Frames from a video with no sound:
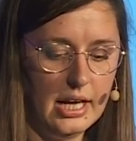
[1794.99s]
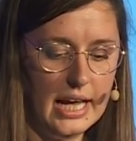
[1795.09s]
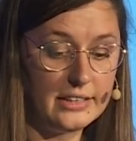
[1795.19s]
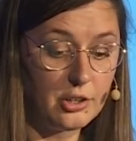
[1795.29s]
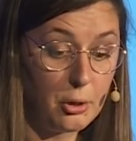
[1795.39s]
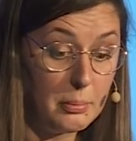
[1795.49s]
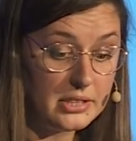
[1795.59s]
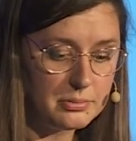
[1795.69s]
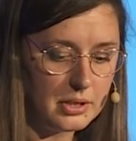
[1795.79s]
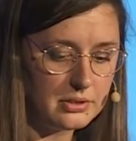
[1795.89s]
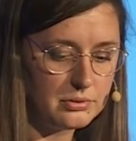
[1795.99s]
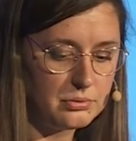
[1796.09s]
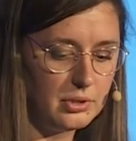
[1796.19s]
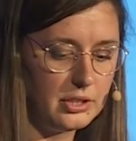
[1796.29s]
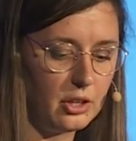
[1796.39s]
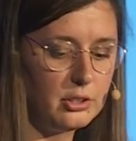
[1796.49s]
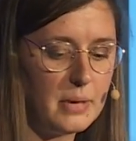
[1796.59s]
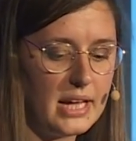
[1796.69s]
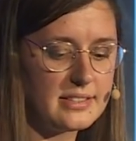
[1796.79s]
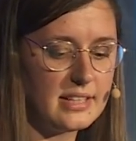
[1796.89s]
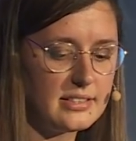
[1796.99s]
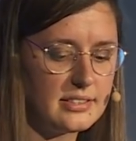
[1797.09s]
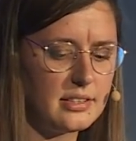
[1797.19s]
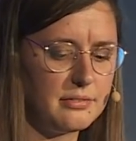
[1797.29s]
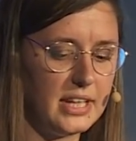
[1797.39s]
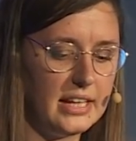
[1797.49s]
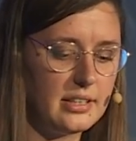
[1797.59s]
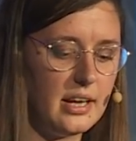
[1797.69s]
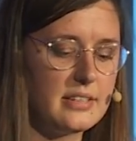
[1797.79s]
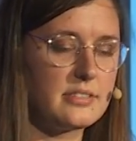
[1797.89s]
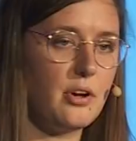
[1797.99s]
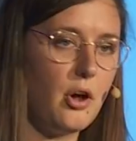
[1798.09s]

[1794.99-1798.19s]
and a commitment to anonymize sensitive data as